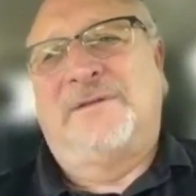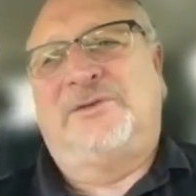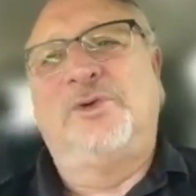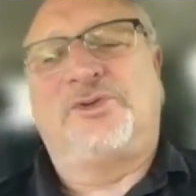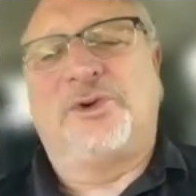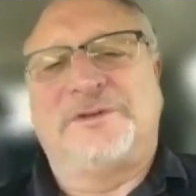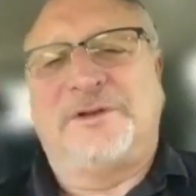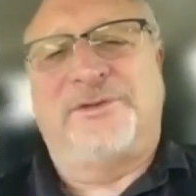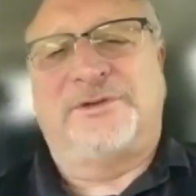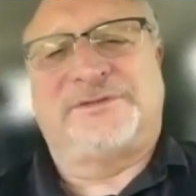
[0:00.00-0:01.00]
two thirds
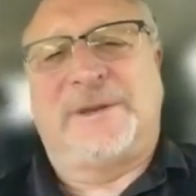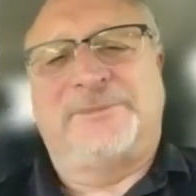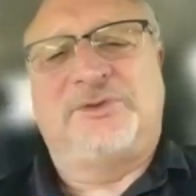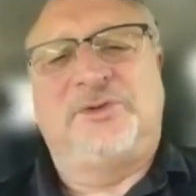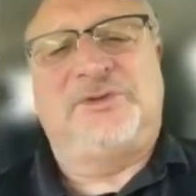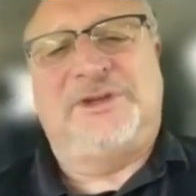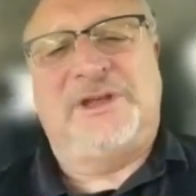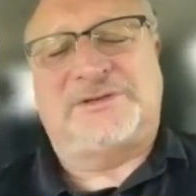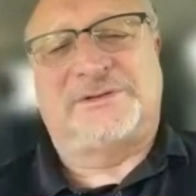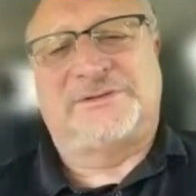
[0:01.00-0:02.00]
of their substitute
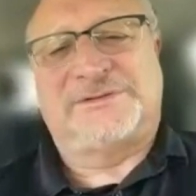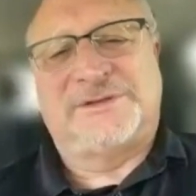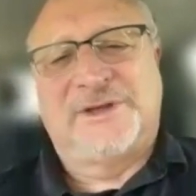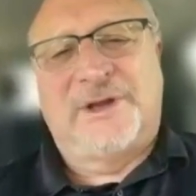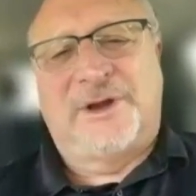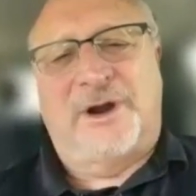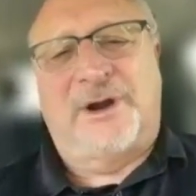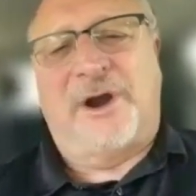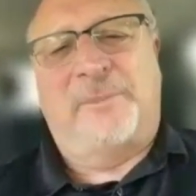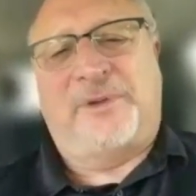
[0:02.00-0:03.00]
teachers
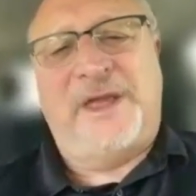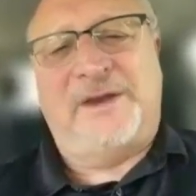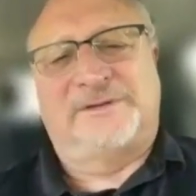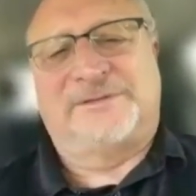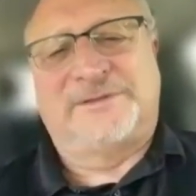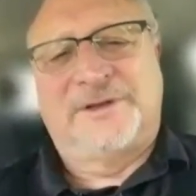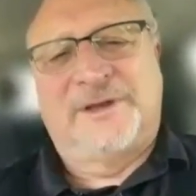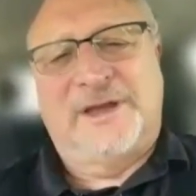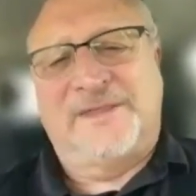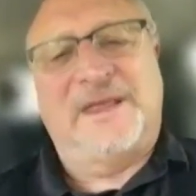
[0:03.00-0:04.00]
are our players,
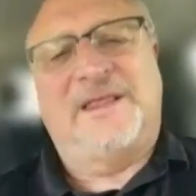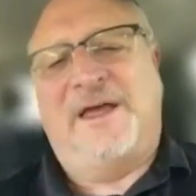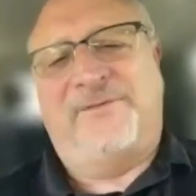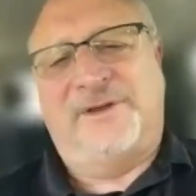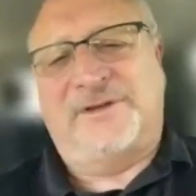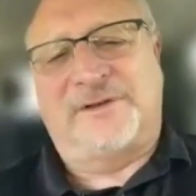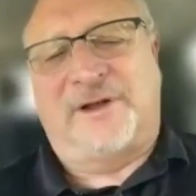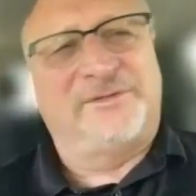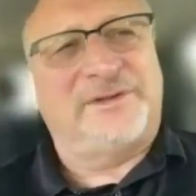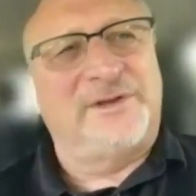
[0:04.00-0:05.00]
and they love it because
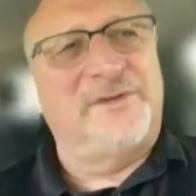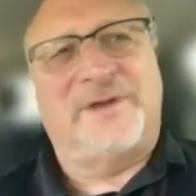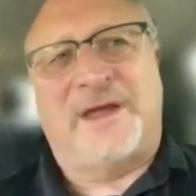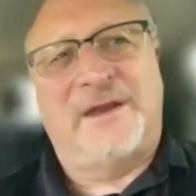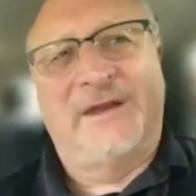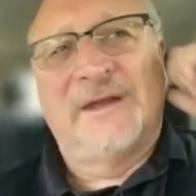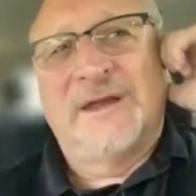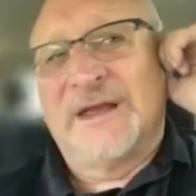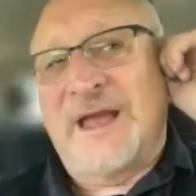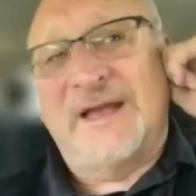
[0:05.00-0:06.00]
all of a sudden you've got
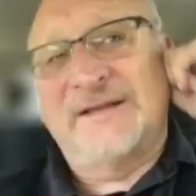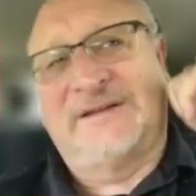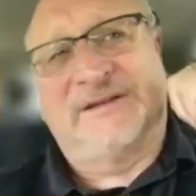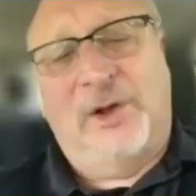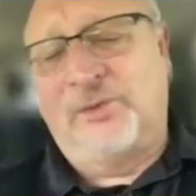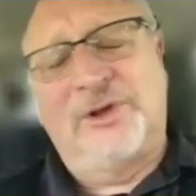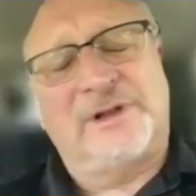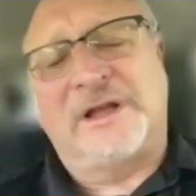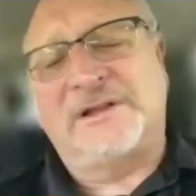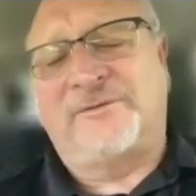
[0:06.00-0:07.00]
guys that don't
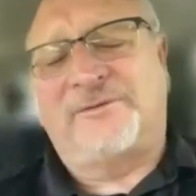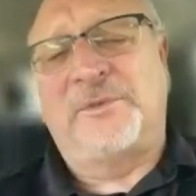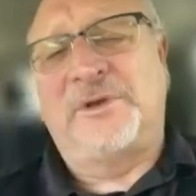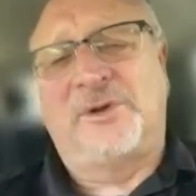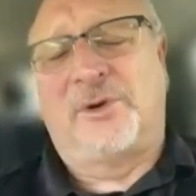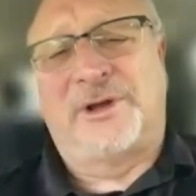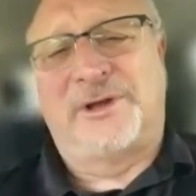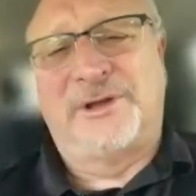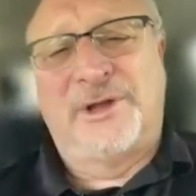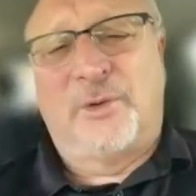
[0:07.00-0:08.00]
look like they're from
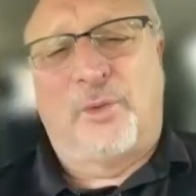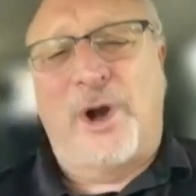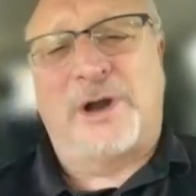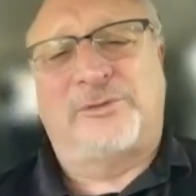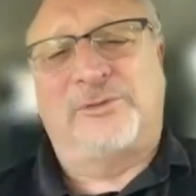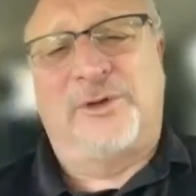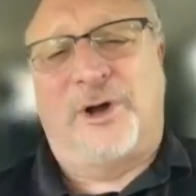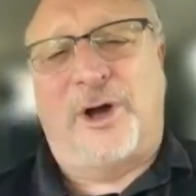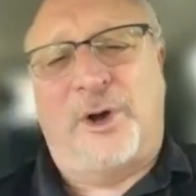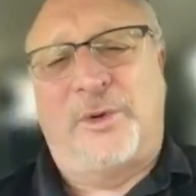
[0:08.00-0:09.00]
Medora walking through the
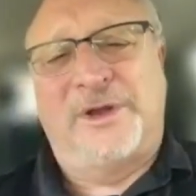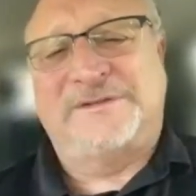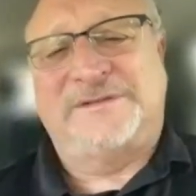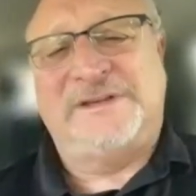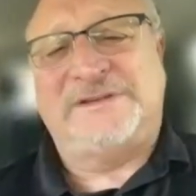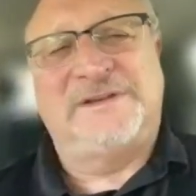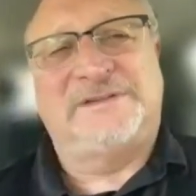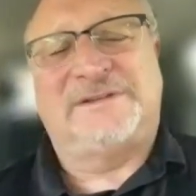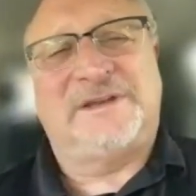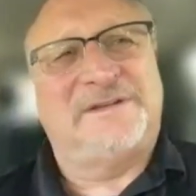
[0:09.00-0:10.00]
hallways teaching
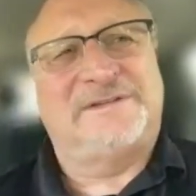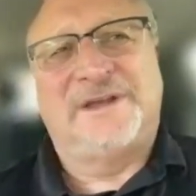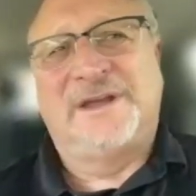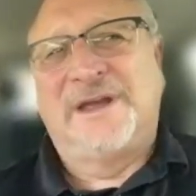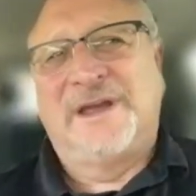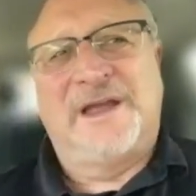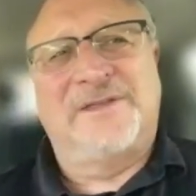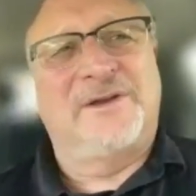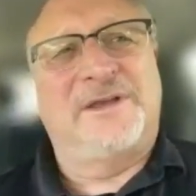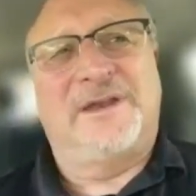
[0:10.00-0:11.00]
these kids,
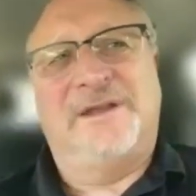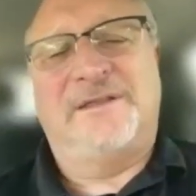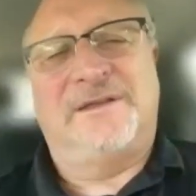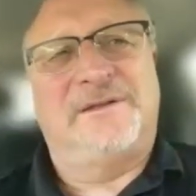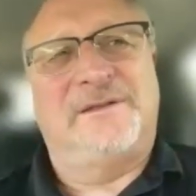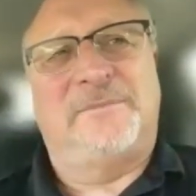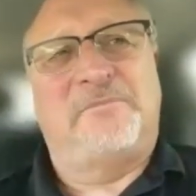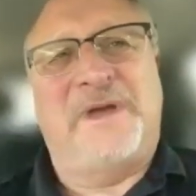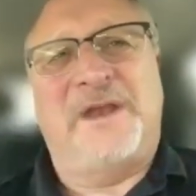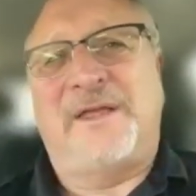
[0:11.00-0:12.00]
and they're getting the the
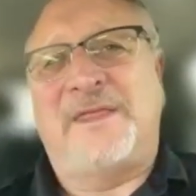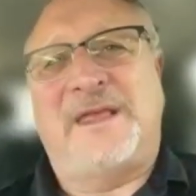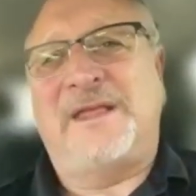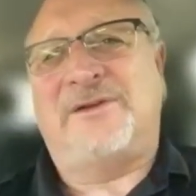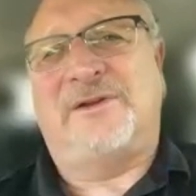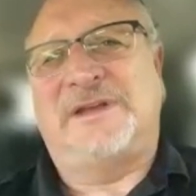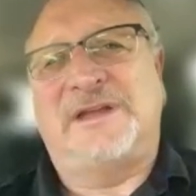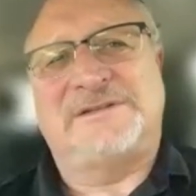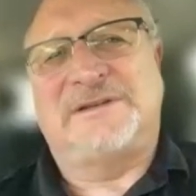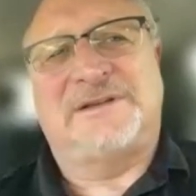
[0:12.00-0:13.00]
better and they get their
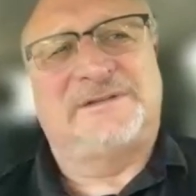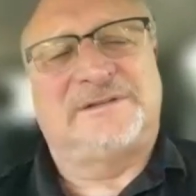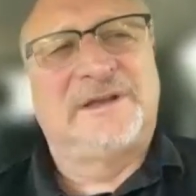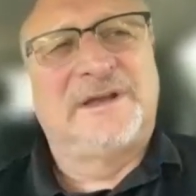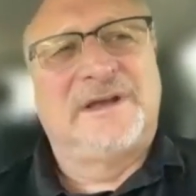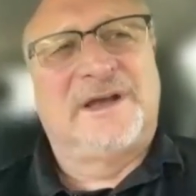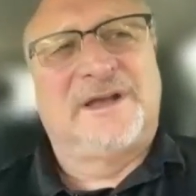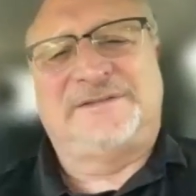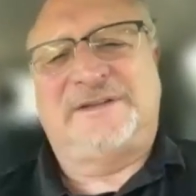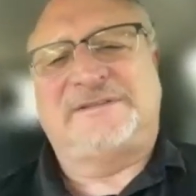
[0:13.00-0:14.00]
attention because
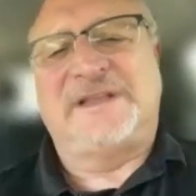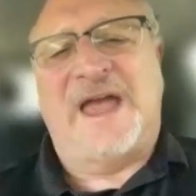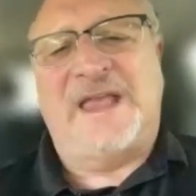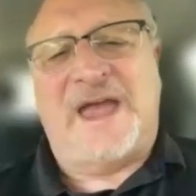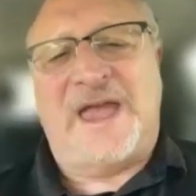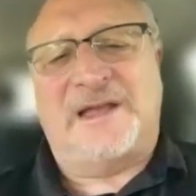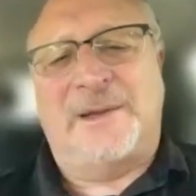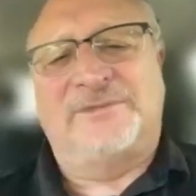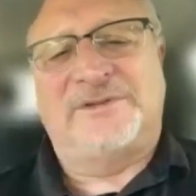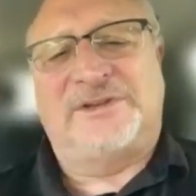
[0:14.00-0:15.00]
a six nine guy
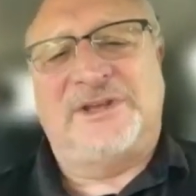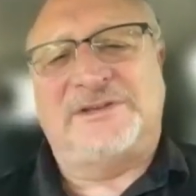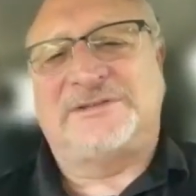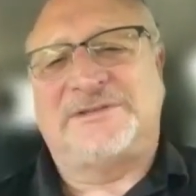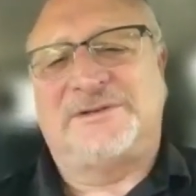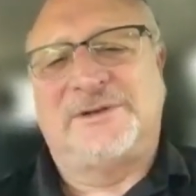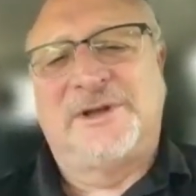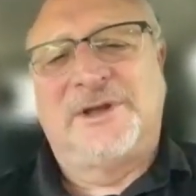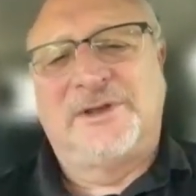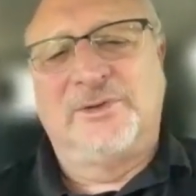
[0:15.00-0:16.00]
comes and teaches you.
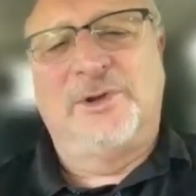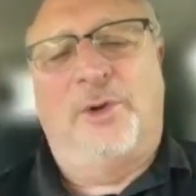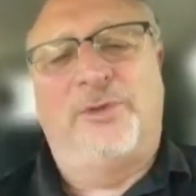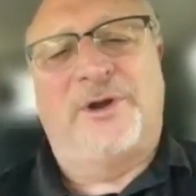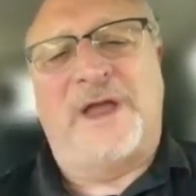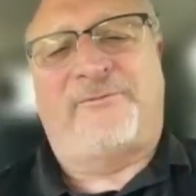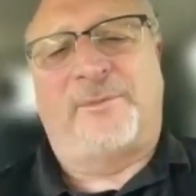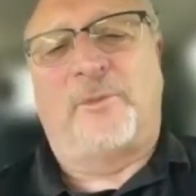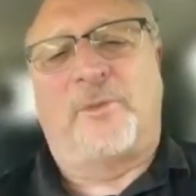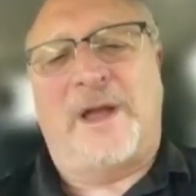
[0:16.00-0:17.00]
You know they're not
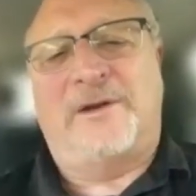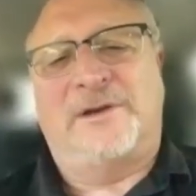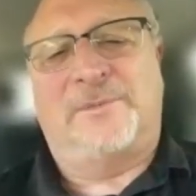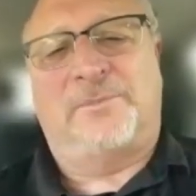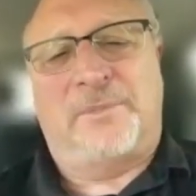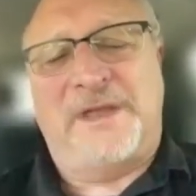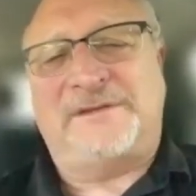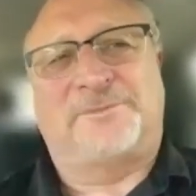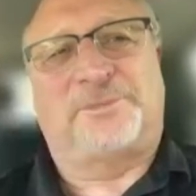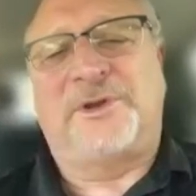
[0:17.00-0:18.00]
from around here, but
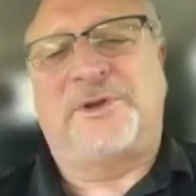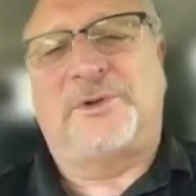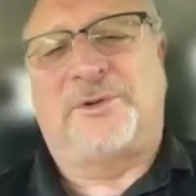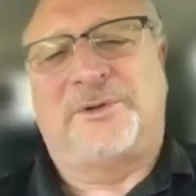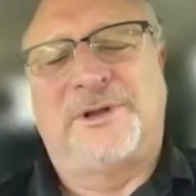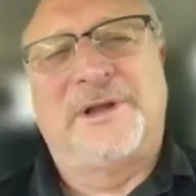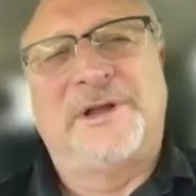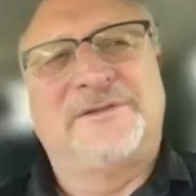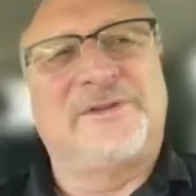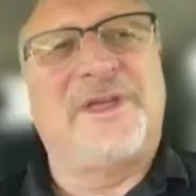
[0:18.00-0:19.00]
it's pretty cool.
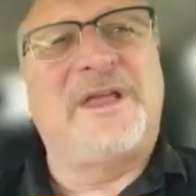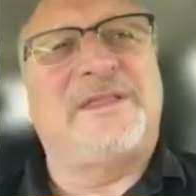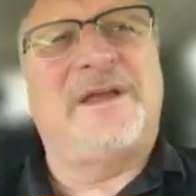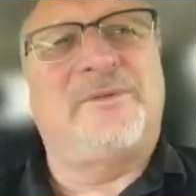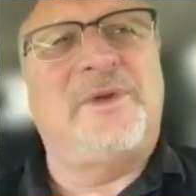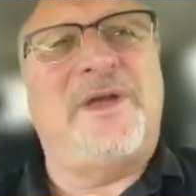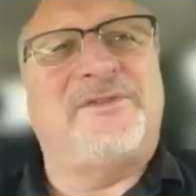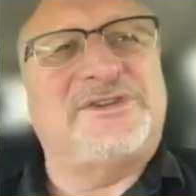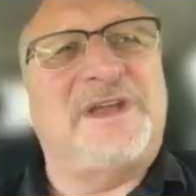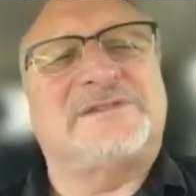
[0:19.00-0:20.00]
So they they we have
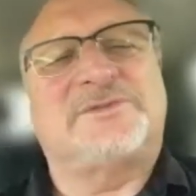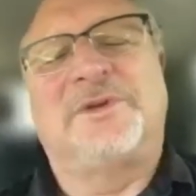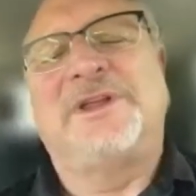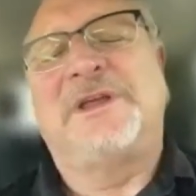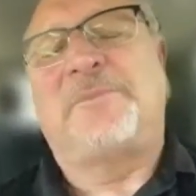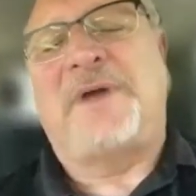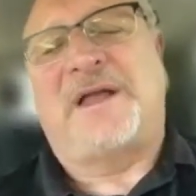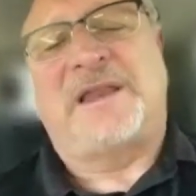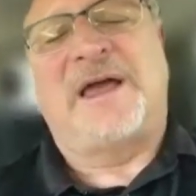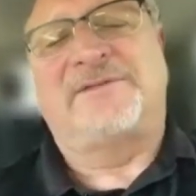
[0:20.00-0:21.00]
a chance to really
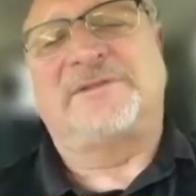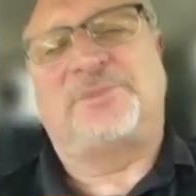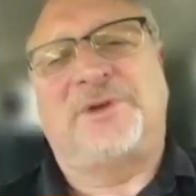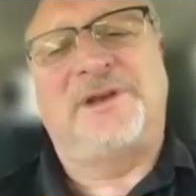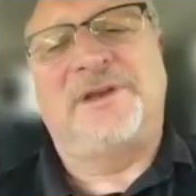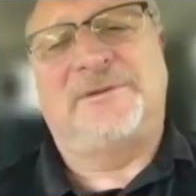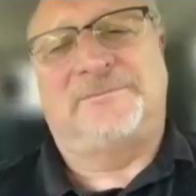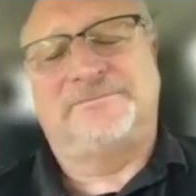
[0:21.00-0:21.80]
impact lives. It's pretty neat